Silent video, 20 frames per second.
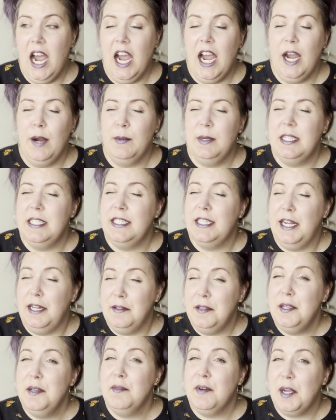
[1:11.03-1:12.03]
I would
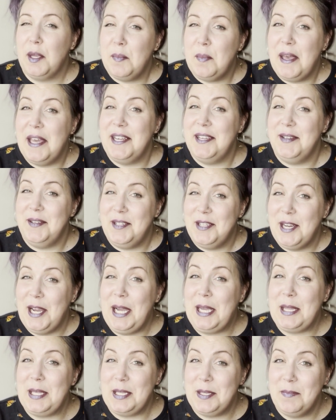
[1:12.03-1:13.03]
definitely recommend you
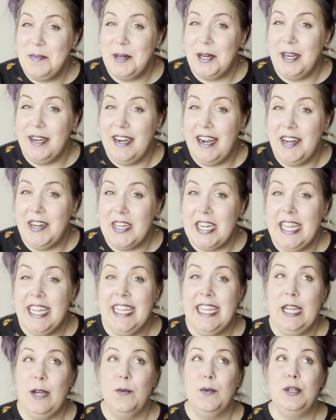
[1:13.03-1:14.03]
check this bar out.
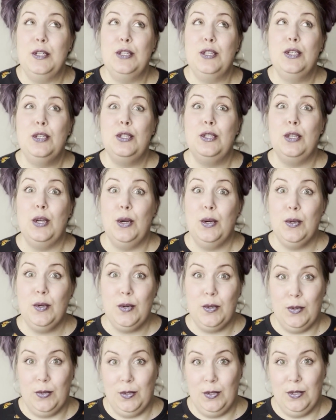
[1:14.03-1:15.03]
It was so
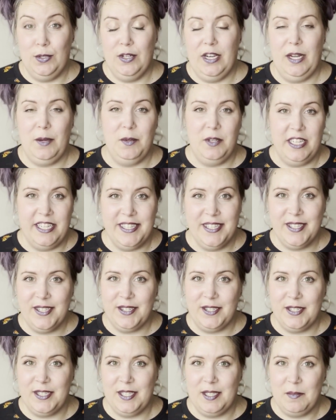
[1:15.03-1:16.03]
cool. I will
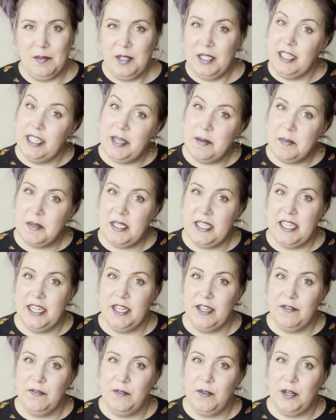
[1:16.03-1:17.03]
insert some clips
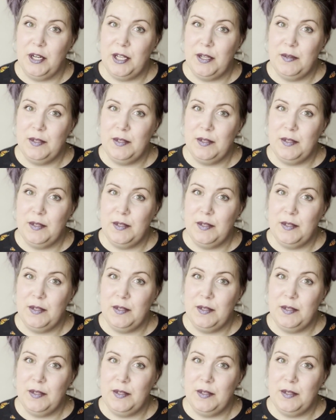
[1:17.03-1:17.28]
here for you